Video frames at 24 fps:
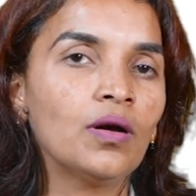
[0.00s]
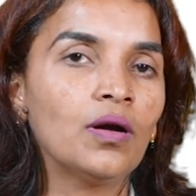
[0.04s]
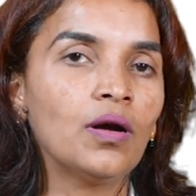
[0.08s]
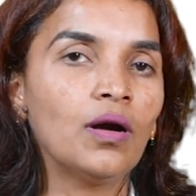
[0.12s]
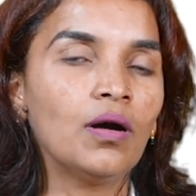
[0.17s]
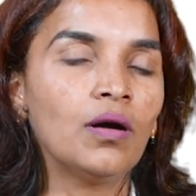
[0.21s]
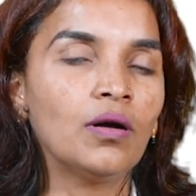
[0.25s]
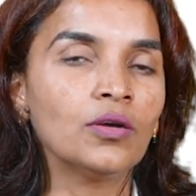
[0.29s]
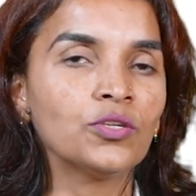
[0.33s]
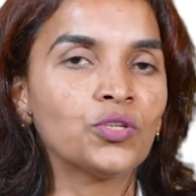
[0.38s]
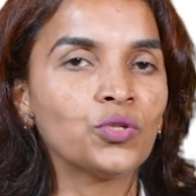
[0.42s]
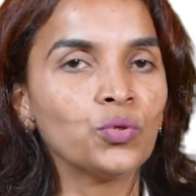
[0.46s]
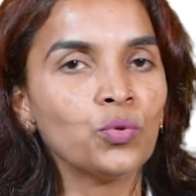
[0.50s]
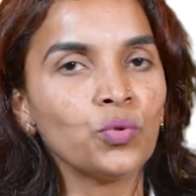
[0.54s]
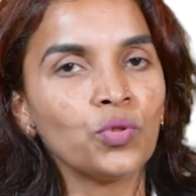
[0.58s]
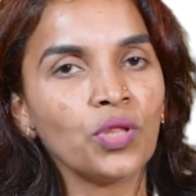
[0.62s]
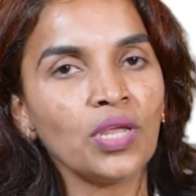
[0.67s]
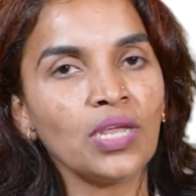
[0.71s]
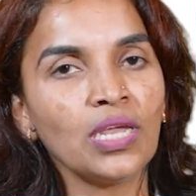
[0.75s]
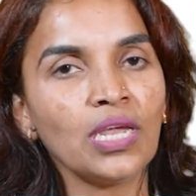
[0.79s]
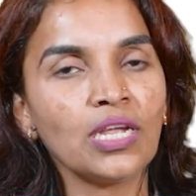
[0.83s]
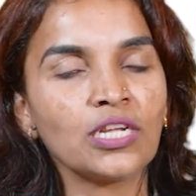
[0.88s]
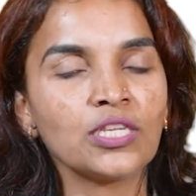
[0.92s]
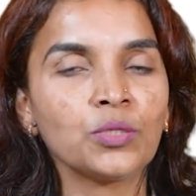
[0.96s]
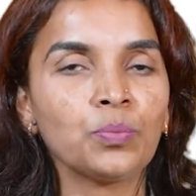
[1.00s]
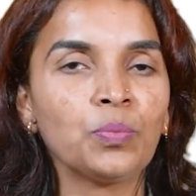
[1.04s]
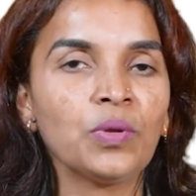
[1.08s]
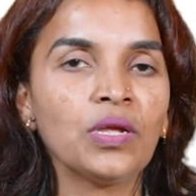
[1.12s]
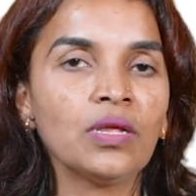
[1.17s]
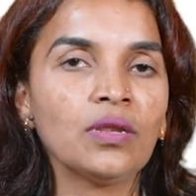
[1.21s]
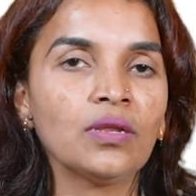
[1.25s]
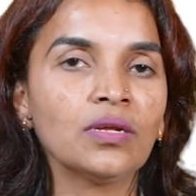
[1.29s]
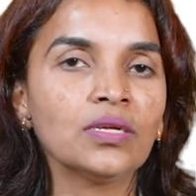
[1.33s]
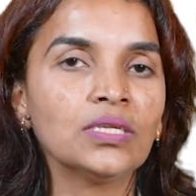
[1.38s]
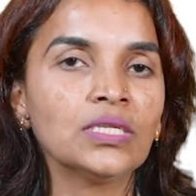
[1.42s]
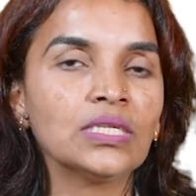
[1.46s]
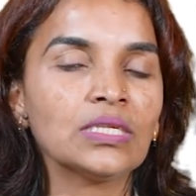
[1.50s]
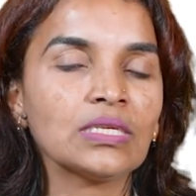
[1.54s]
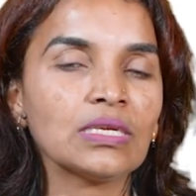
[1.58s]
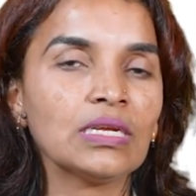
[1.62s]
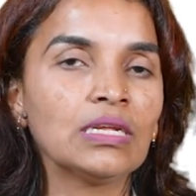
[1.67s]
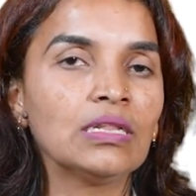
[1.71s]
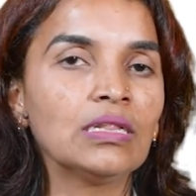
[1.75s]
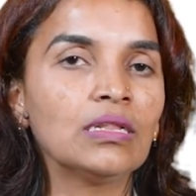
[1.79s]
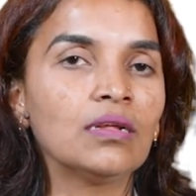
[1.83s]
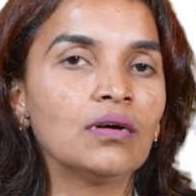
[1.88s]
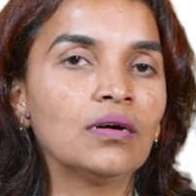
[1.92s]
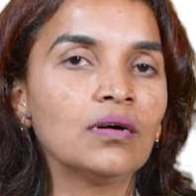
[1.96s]
a soothing experience
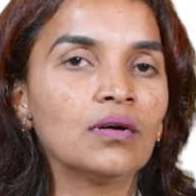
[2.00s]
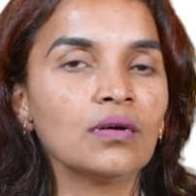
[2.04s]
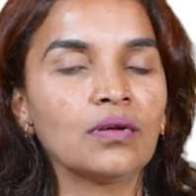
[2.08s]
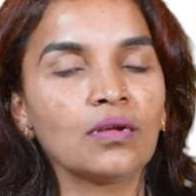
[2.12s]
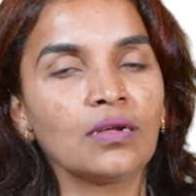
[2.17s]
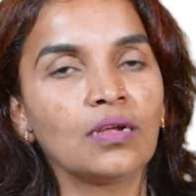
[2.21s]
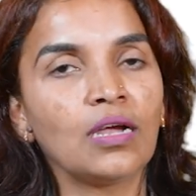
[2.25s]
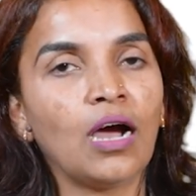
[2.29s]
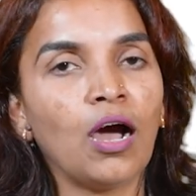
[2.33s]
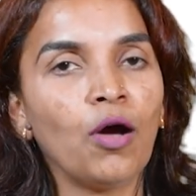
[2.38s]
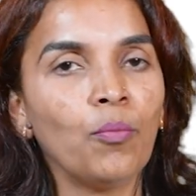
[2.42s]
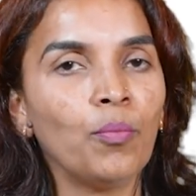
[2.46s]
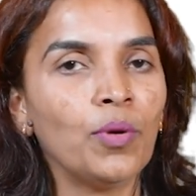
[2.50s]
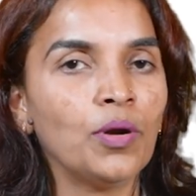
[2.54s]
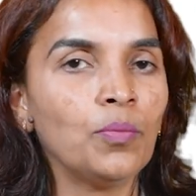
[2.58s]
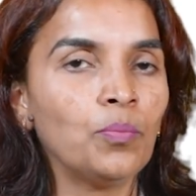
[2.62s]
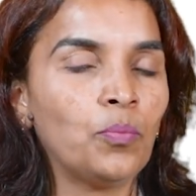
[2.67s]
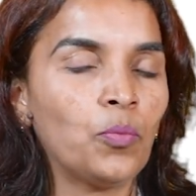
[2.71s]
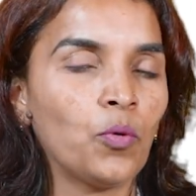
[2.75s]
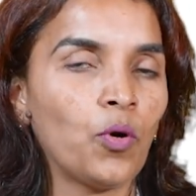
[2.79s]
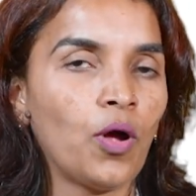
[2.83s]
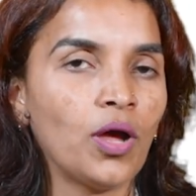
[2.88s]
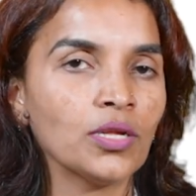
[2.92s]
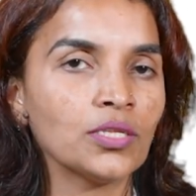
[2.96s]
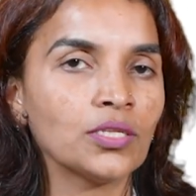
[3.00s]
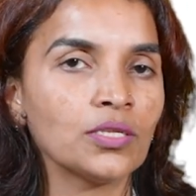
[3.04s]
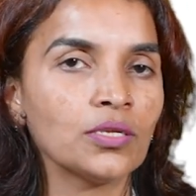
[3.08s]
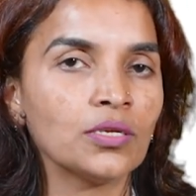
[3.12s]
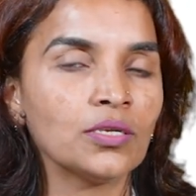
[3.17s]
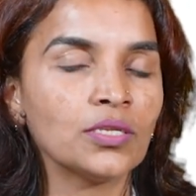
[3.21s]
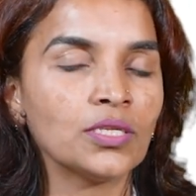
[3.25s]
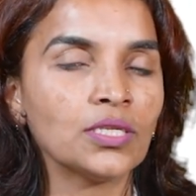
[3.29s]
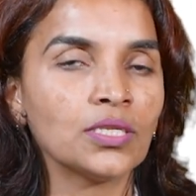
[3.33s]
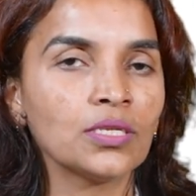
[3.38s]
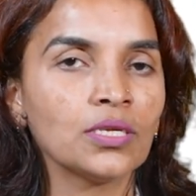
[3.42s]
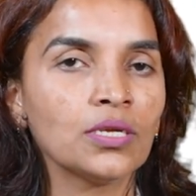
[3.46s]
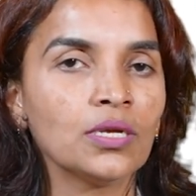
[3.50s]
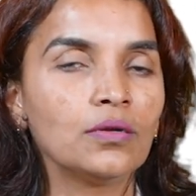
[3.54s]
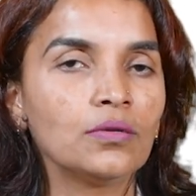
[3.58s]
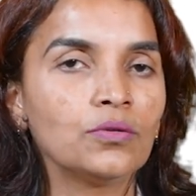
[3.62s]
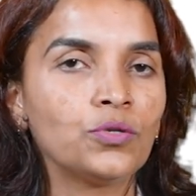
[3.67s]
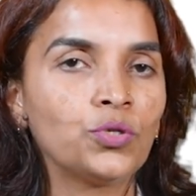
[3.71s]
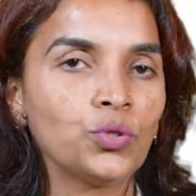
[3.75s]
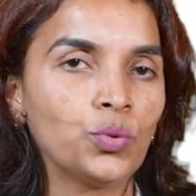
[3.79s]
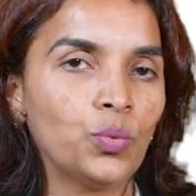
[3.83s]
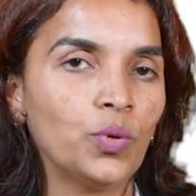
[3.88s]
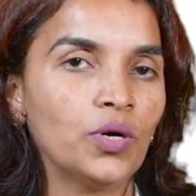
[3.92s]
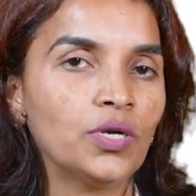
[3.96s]
in the government process
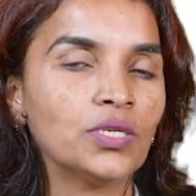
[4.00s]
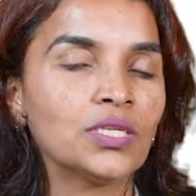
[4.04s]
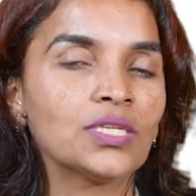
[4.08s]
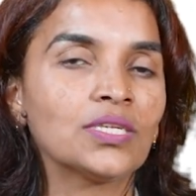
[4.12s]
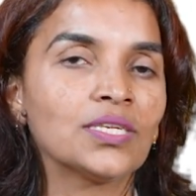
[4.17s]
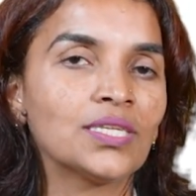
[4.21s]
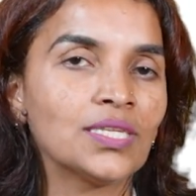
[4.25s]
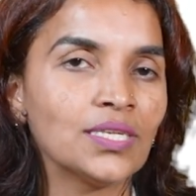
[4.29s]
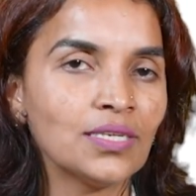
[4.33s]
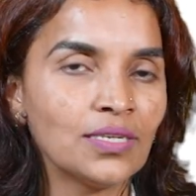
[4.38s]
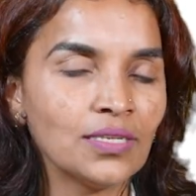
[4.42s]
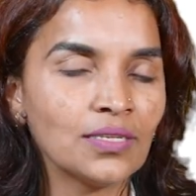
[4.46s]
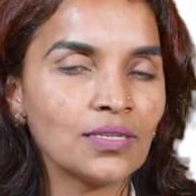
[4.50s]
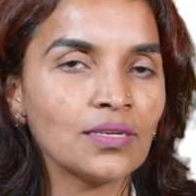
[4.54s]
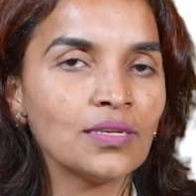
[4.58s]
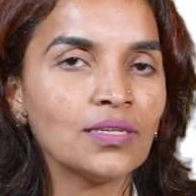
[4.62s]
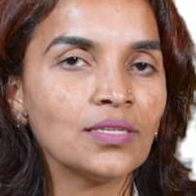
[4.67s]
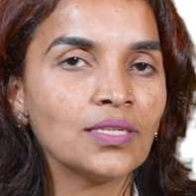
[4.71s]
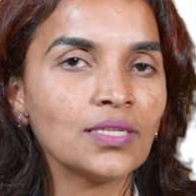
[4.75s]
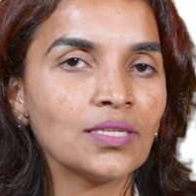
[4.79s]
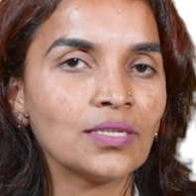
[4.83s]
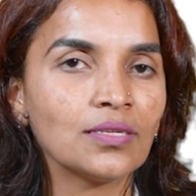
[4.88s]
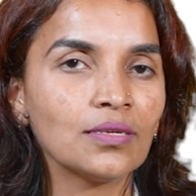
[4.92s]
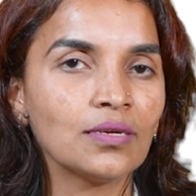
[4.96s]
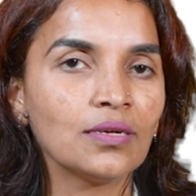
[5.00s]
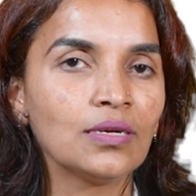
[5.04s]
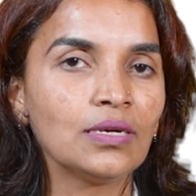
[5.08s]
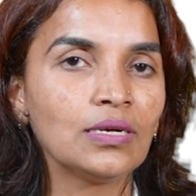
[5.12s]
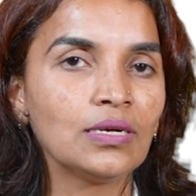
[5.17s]
towards the citizens.